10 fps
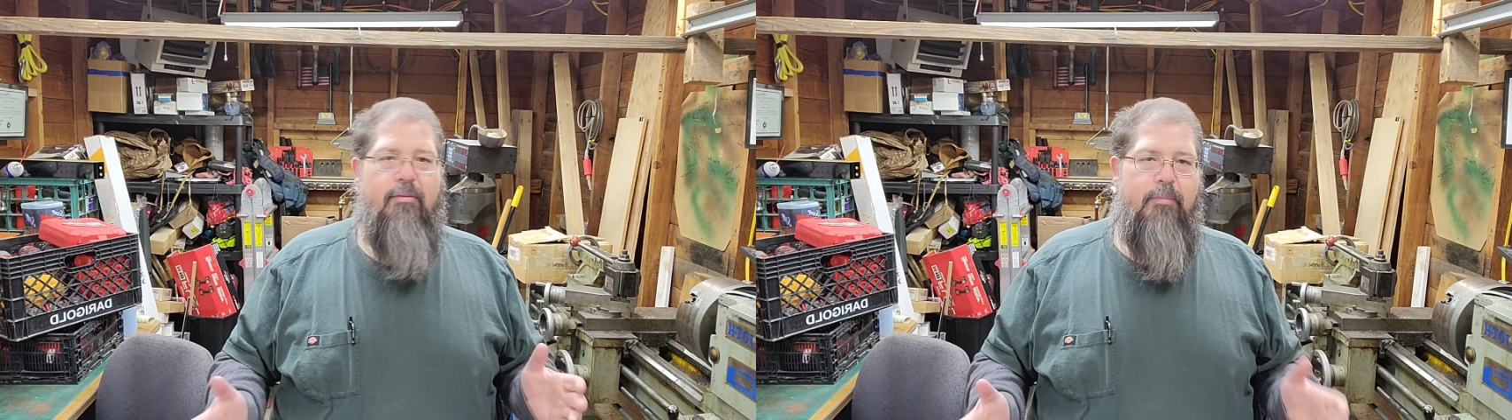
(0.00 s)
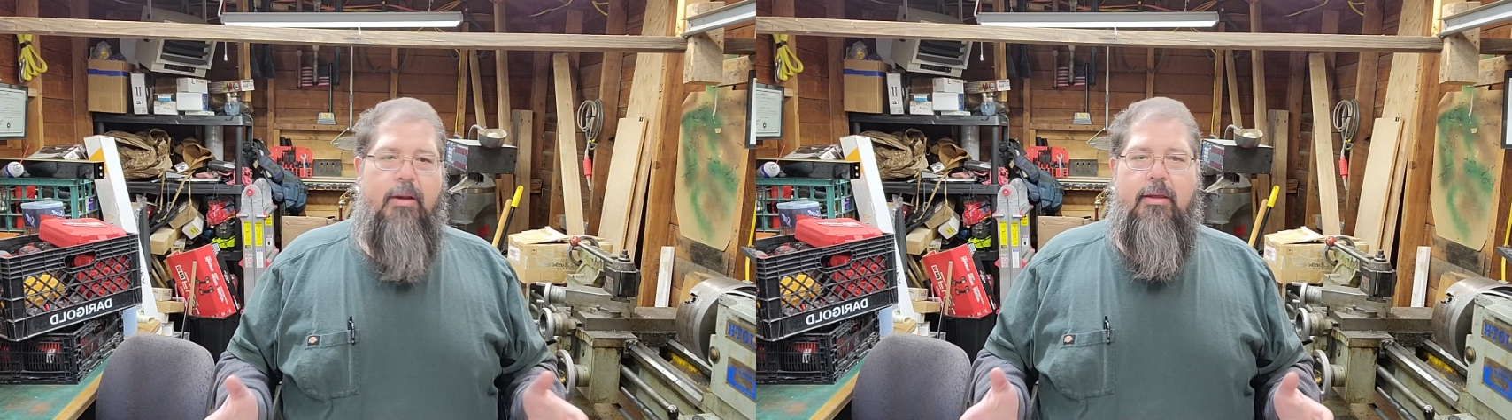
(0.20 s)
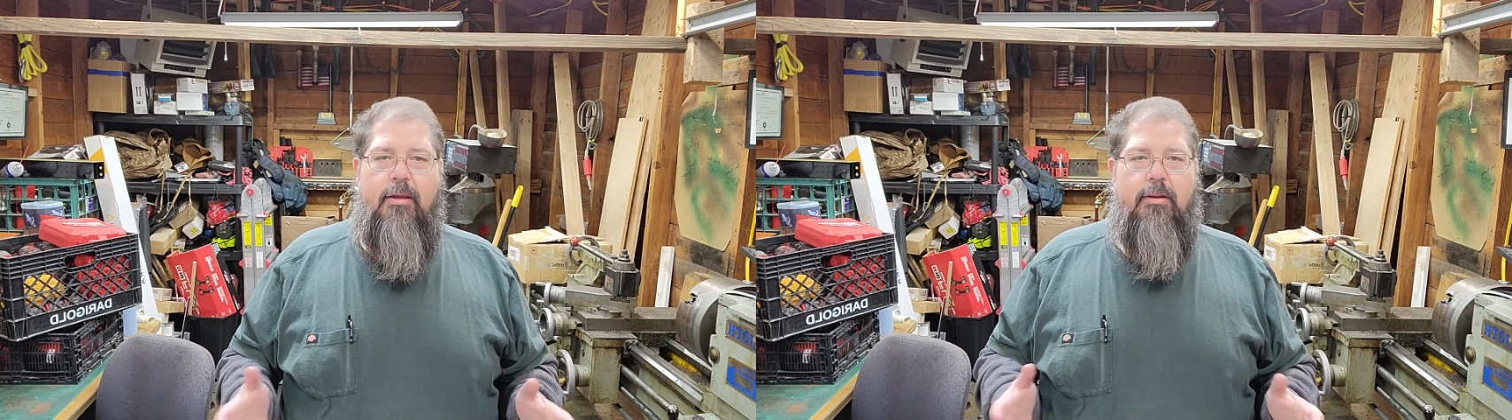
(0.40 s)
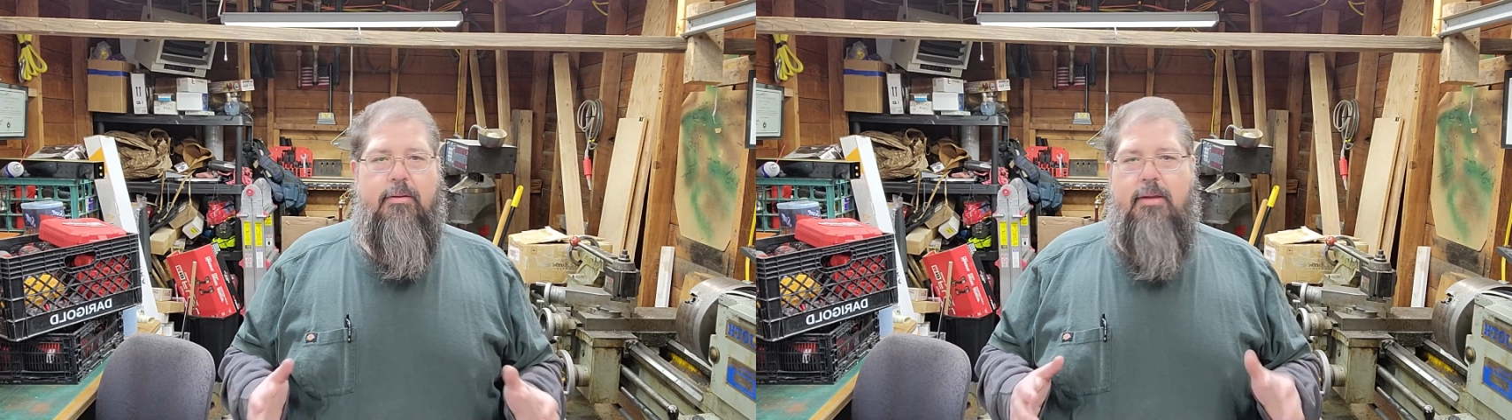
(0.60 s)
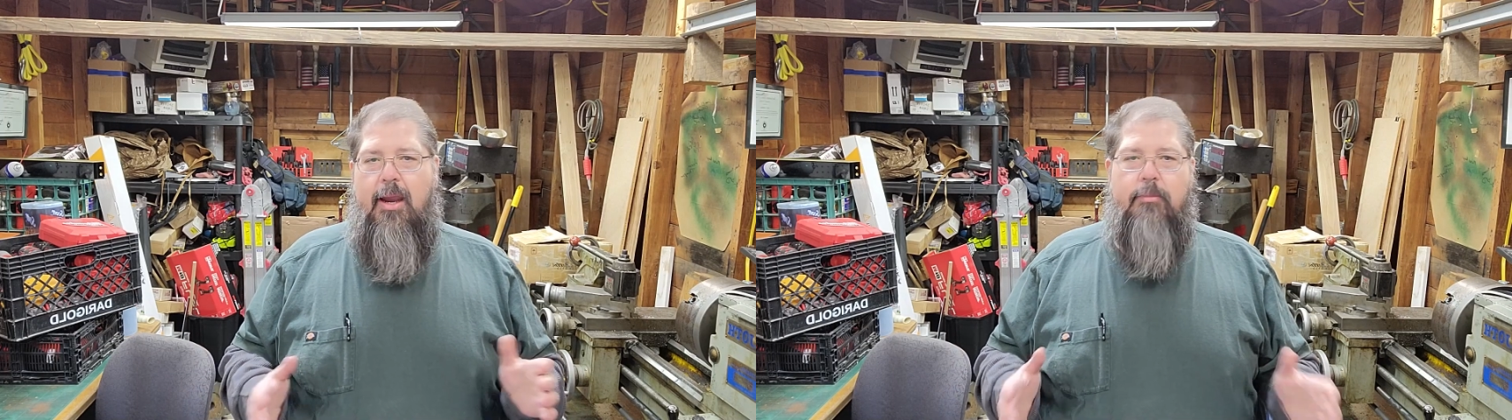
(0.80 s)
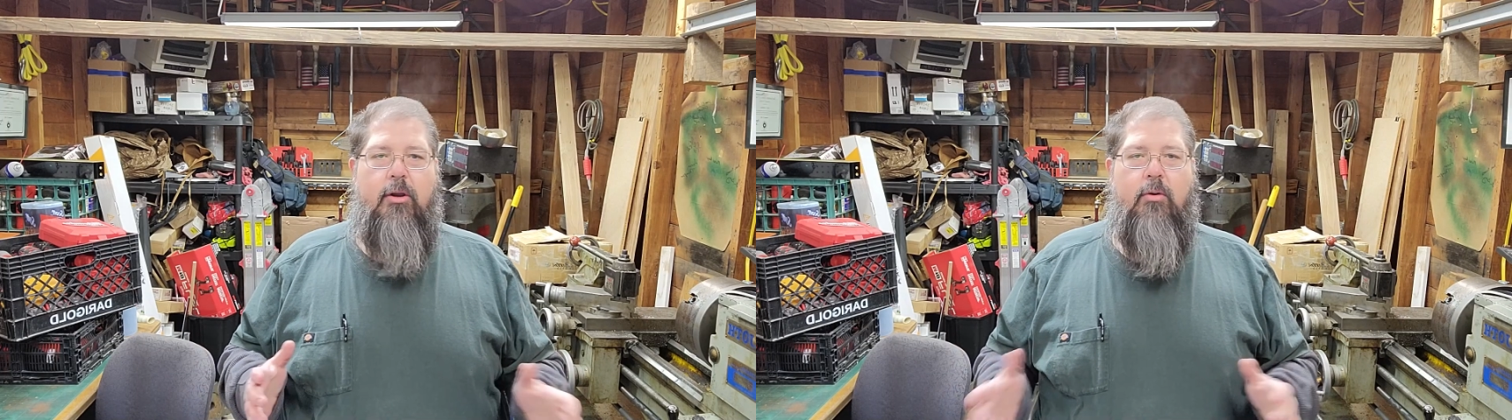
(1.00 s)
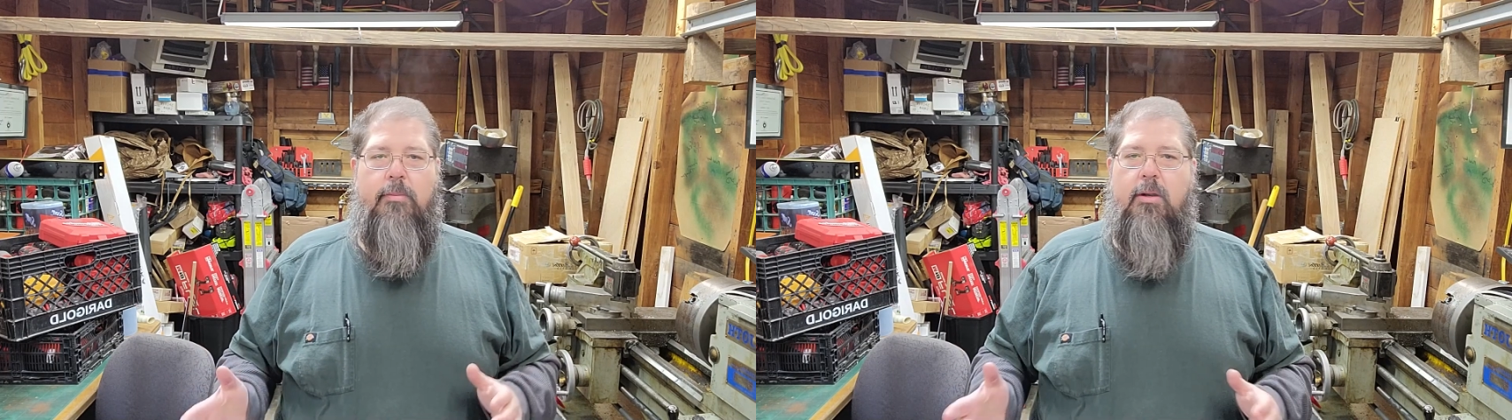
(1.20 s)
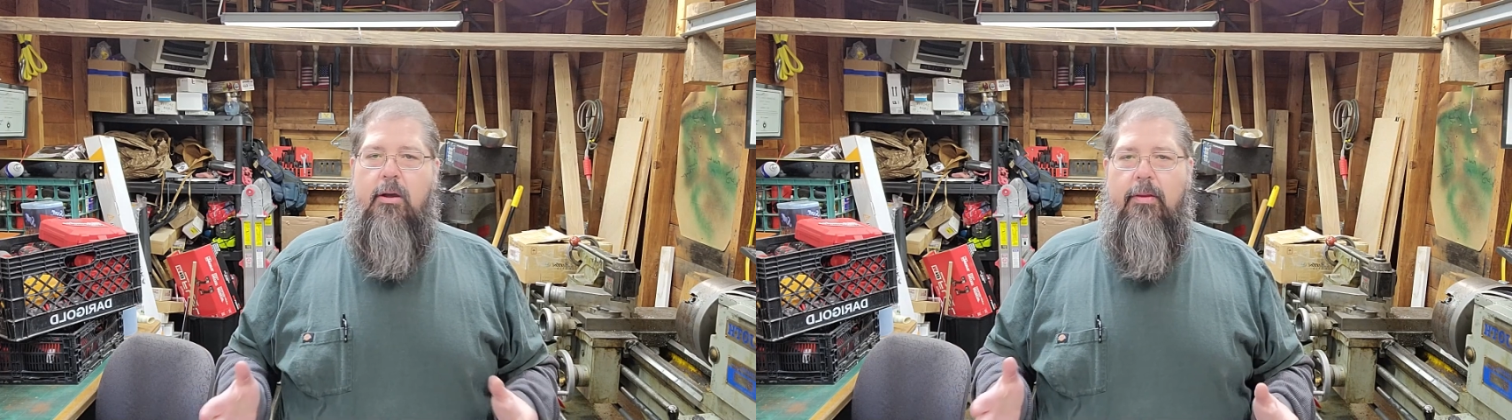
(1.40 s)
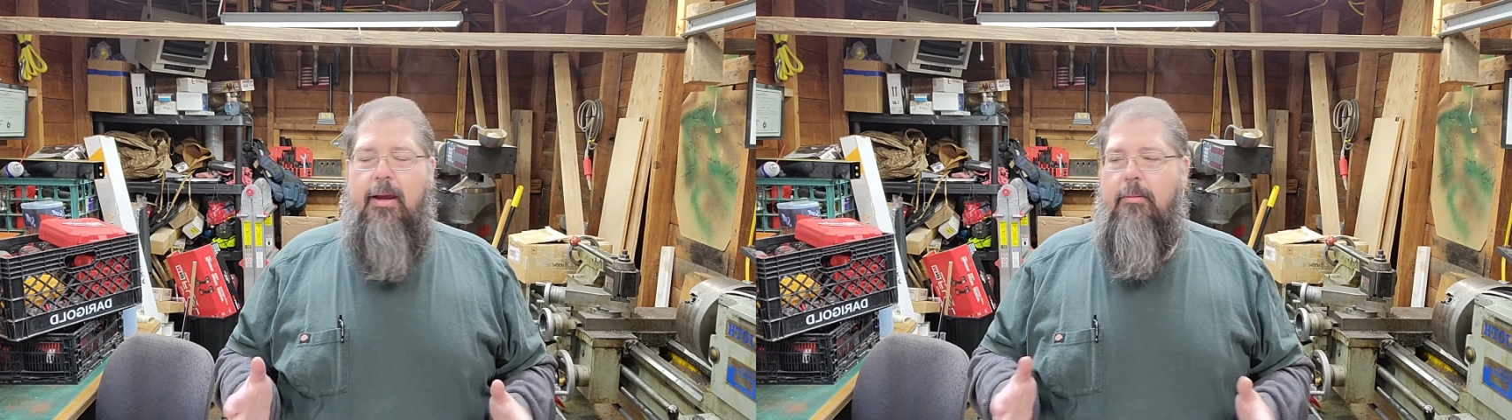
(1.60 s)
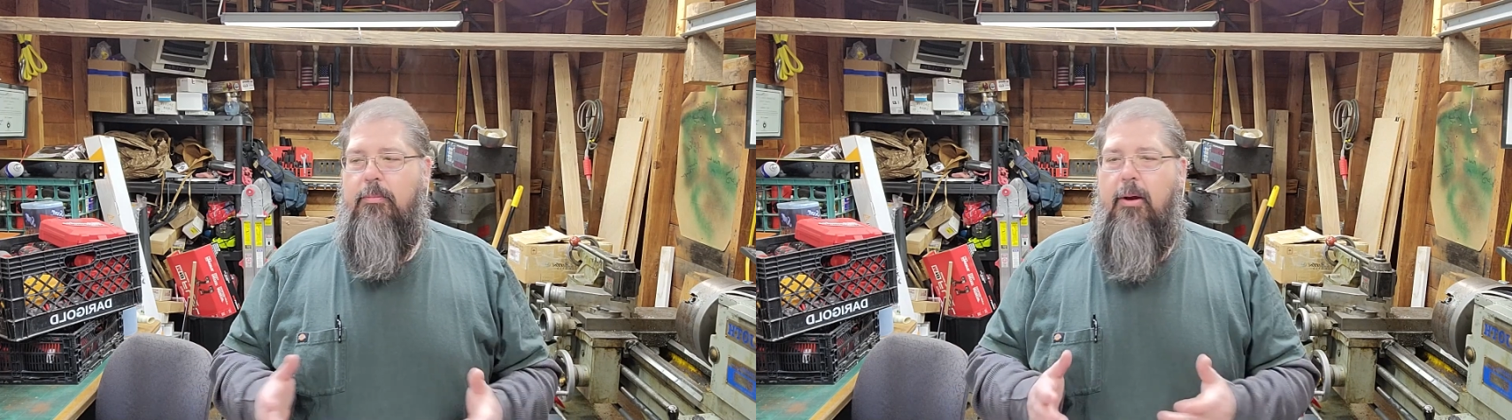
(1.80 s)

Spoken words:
of money in camera equipment and all that,